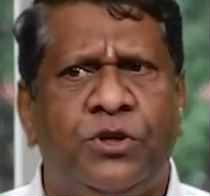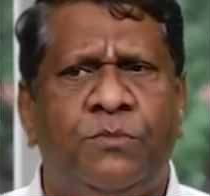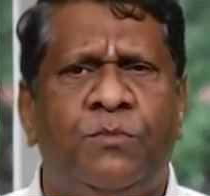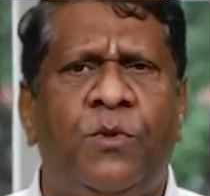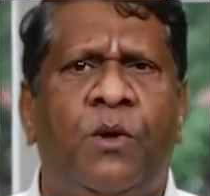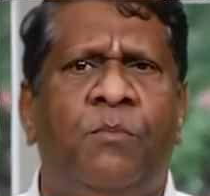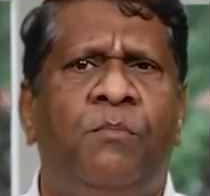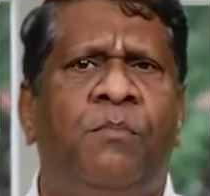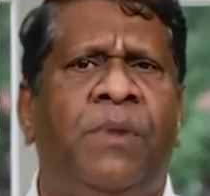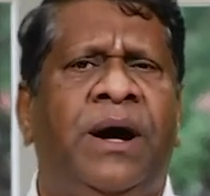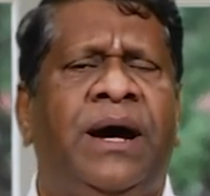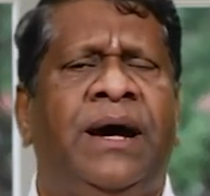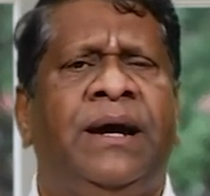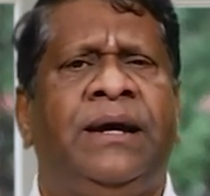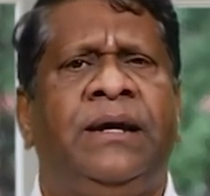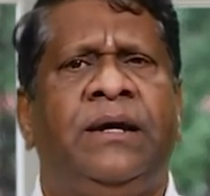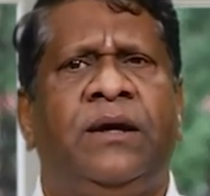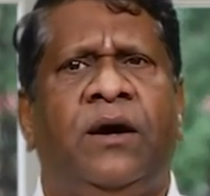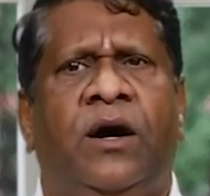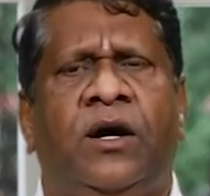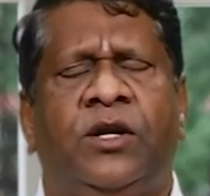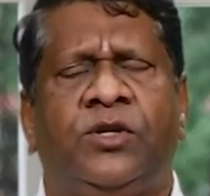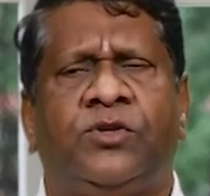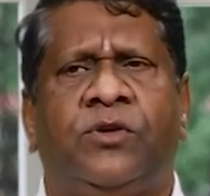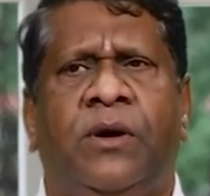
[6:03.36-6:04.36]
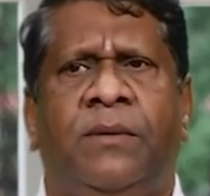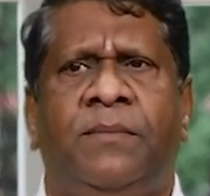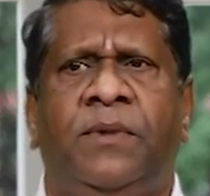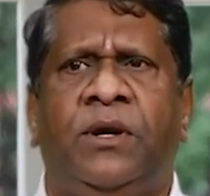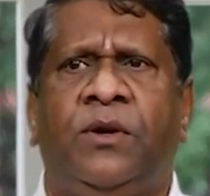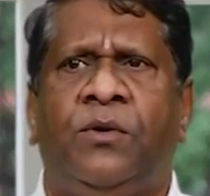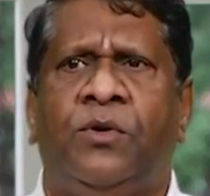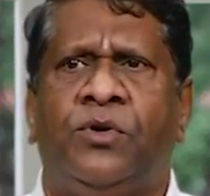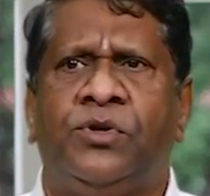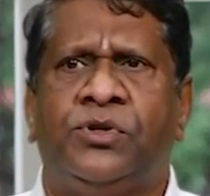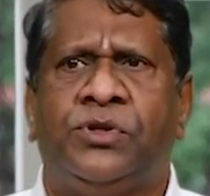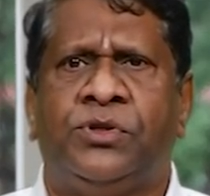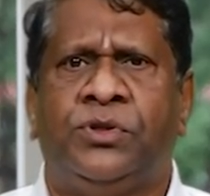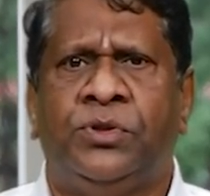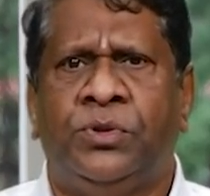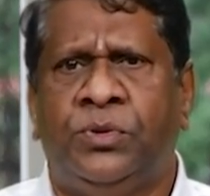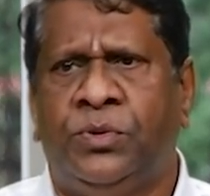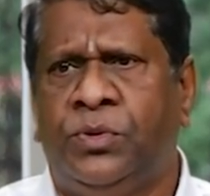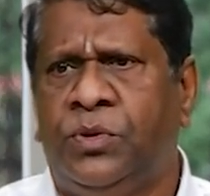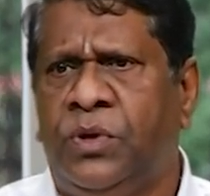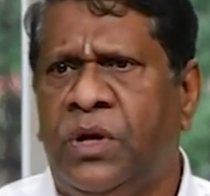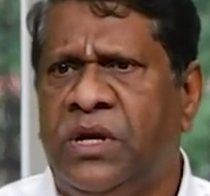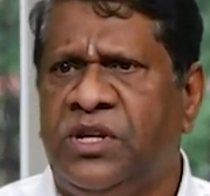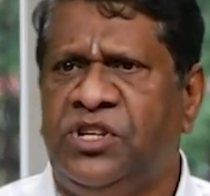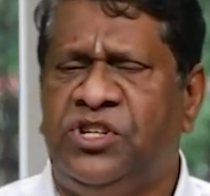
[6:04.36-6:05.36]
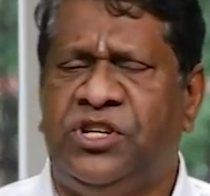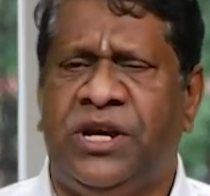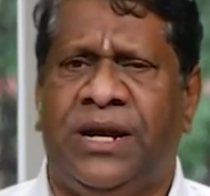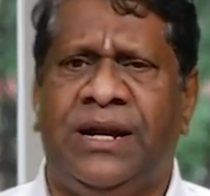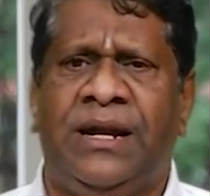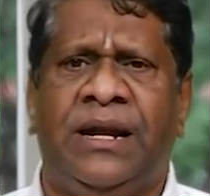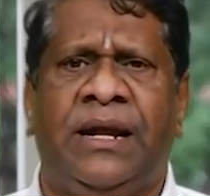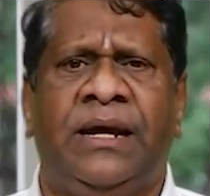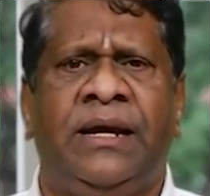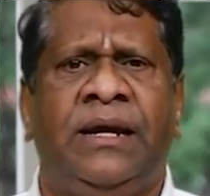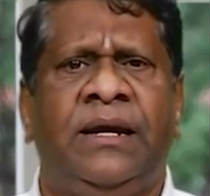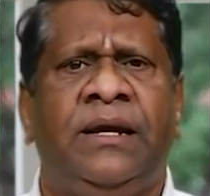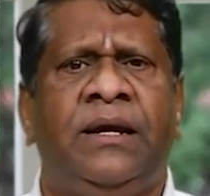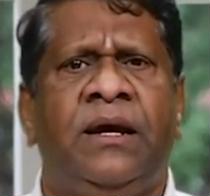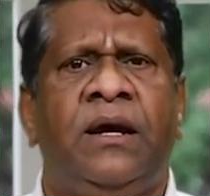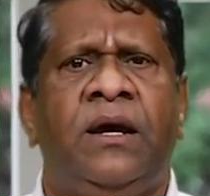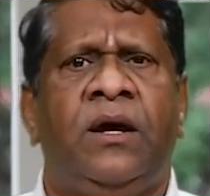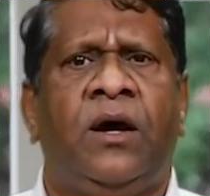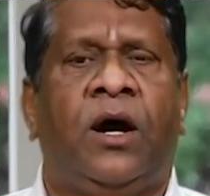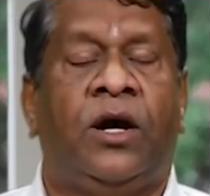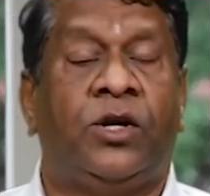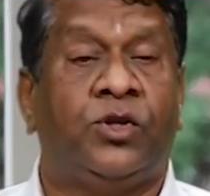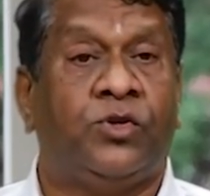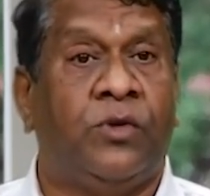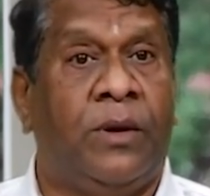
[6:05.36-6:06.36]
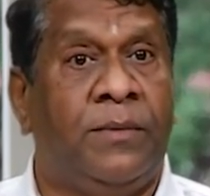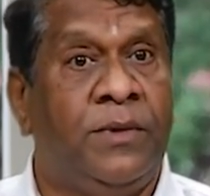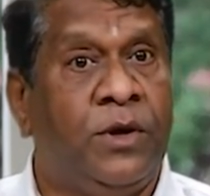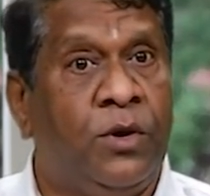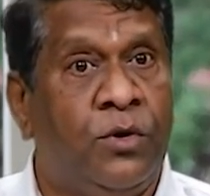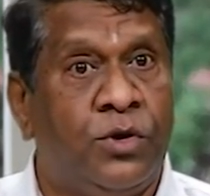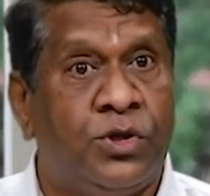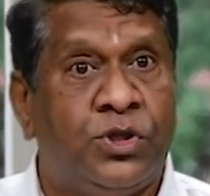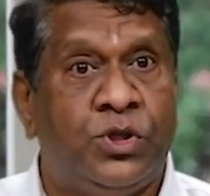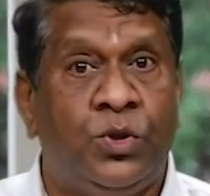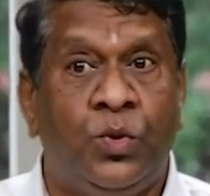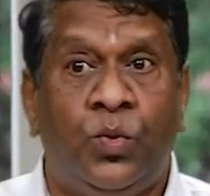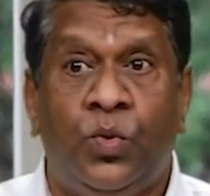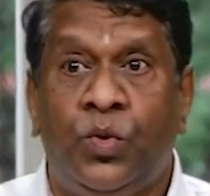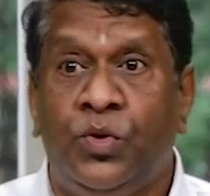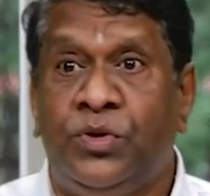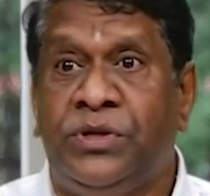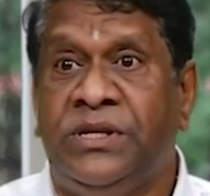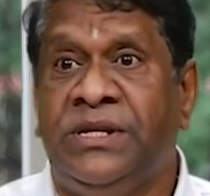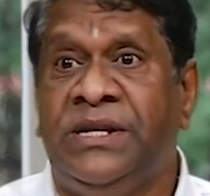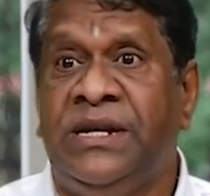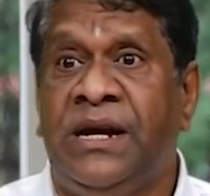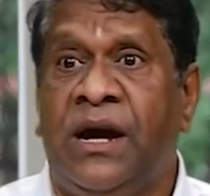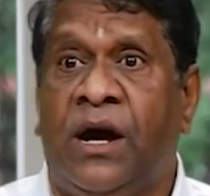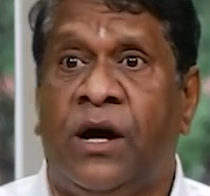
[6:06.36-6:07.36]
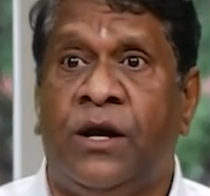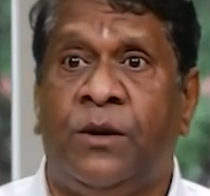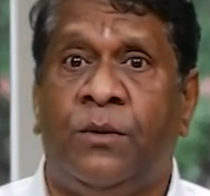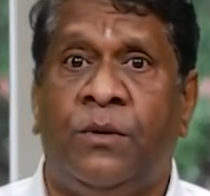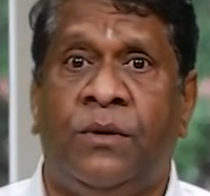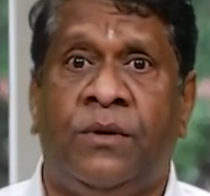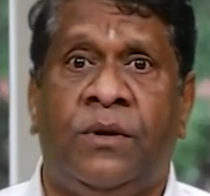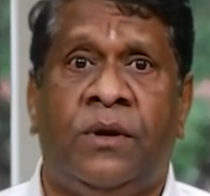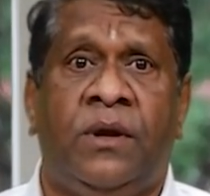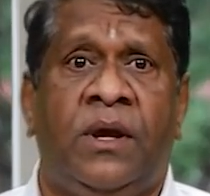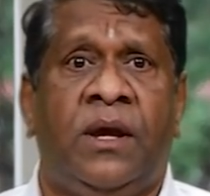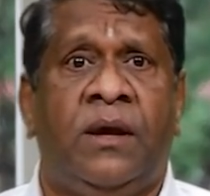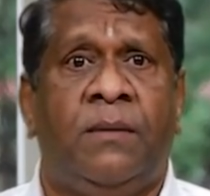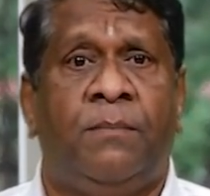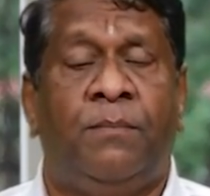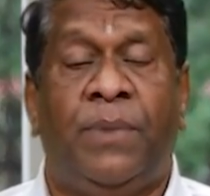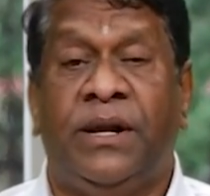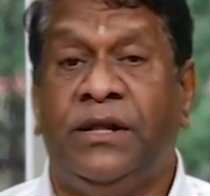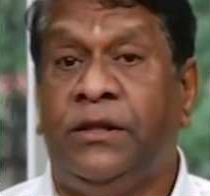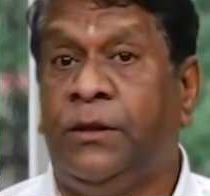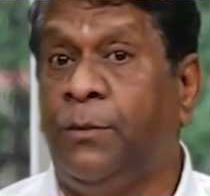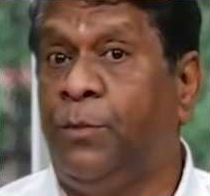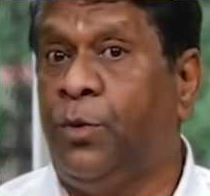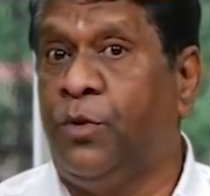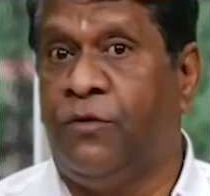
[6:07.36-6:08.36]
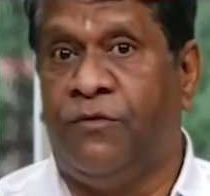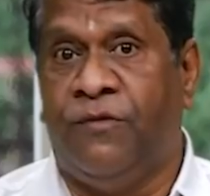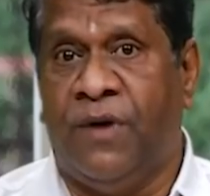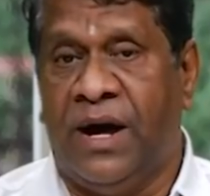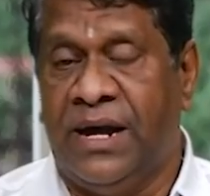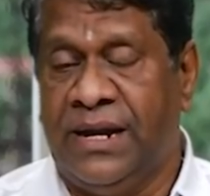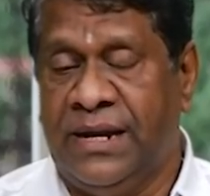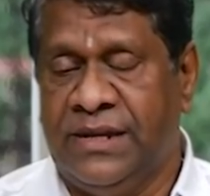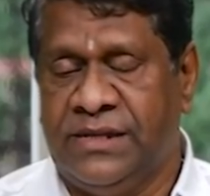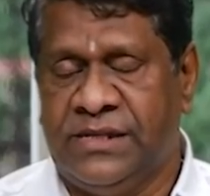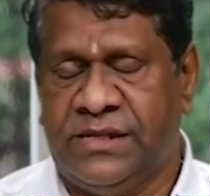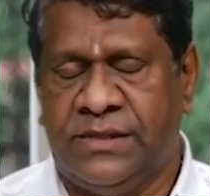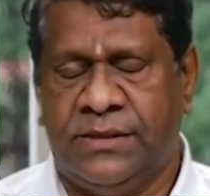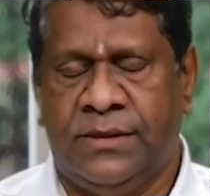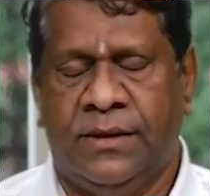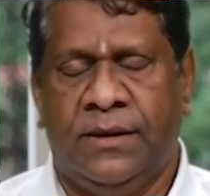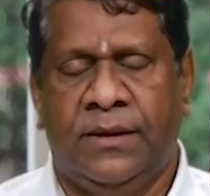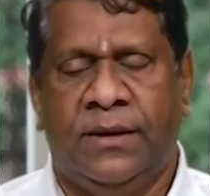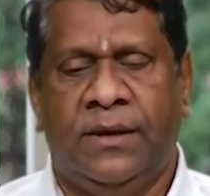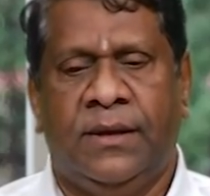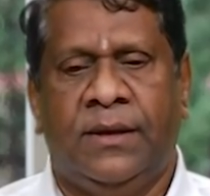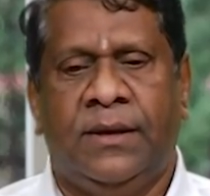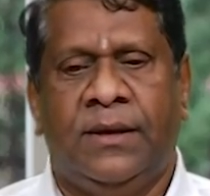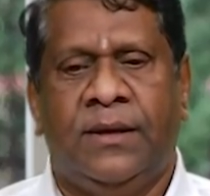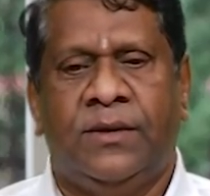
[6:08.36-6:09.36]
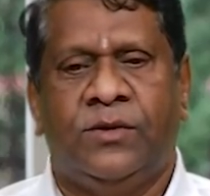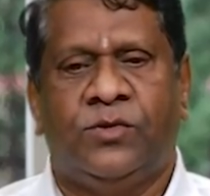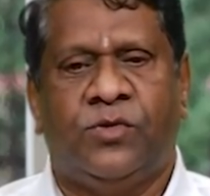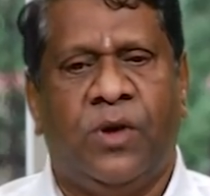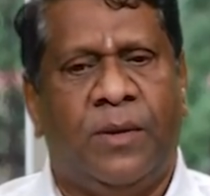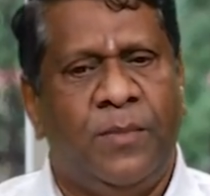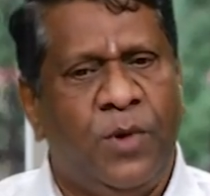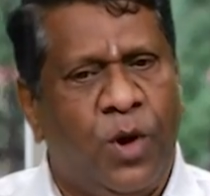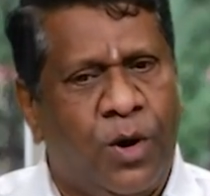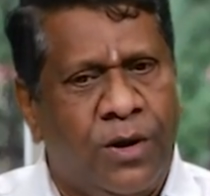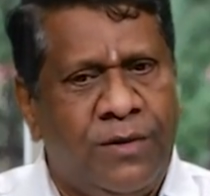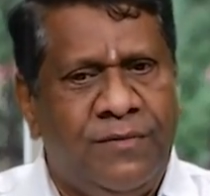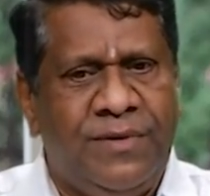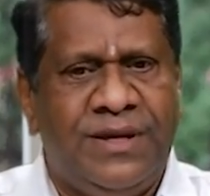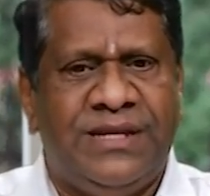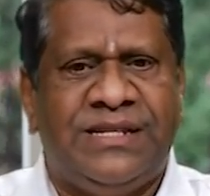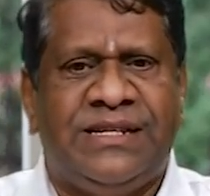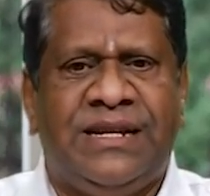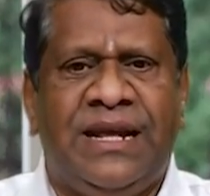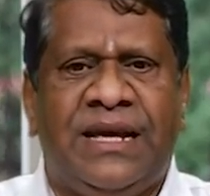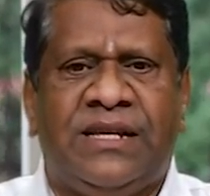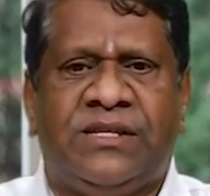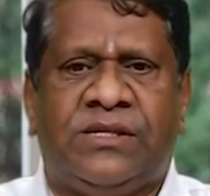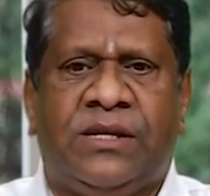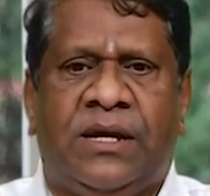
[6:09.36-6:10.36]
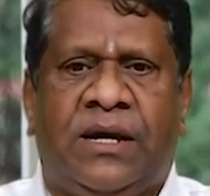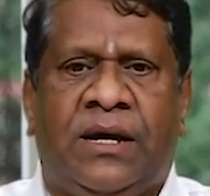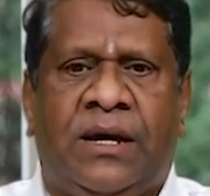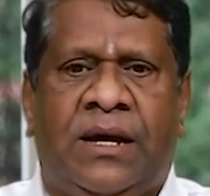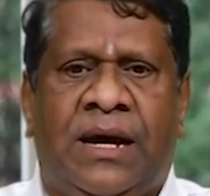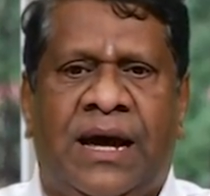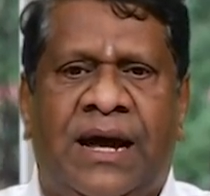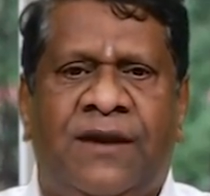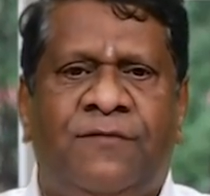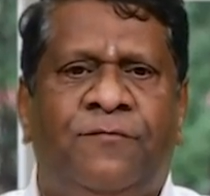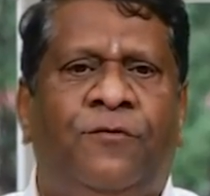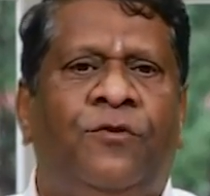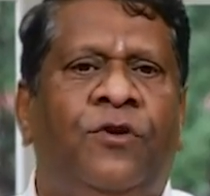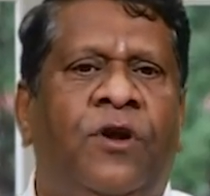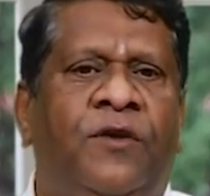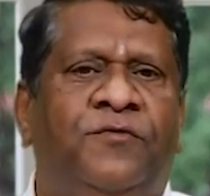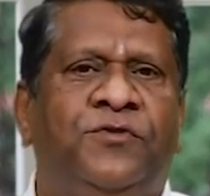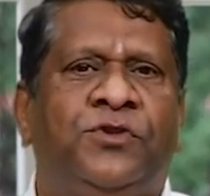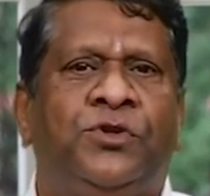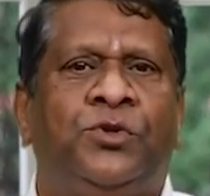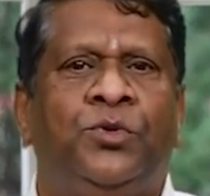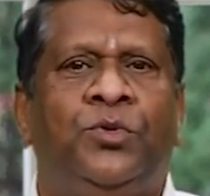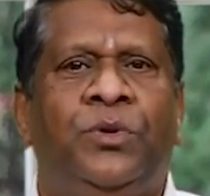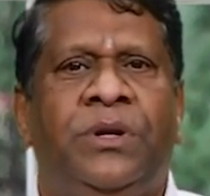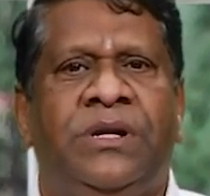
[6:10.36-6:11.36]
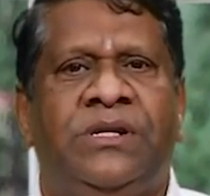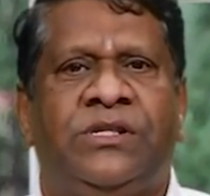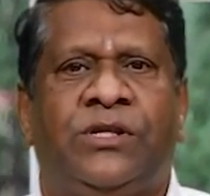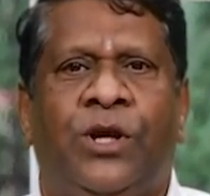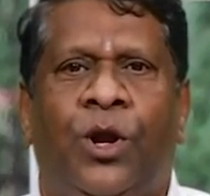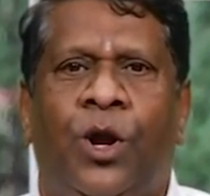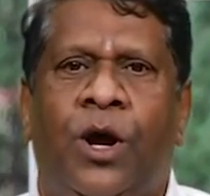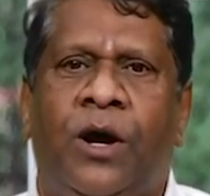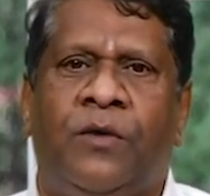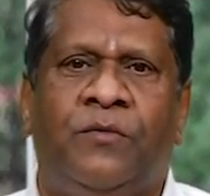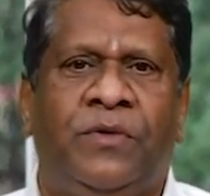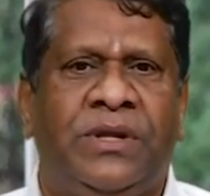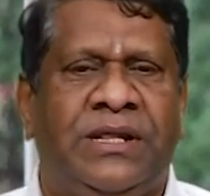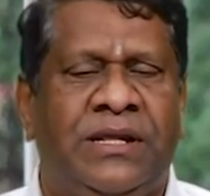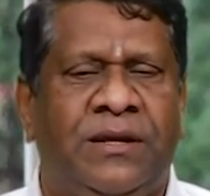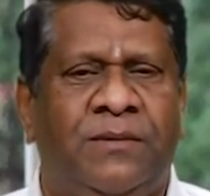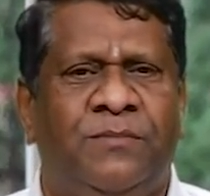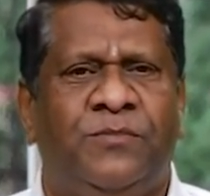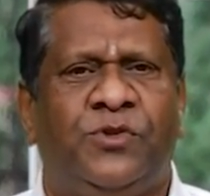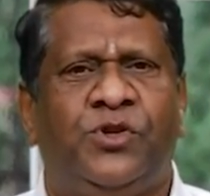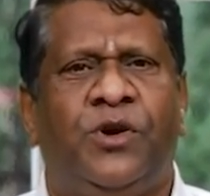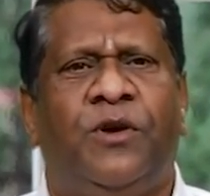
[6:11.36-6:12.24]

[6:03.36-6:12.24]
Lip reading: to Mumbai, or Swami goes to Chennai, or Swami goes to Ooty or Bantipur forest, Swami always takes a handful of students along with him.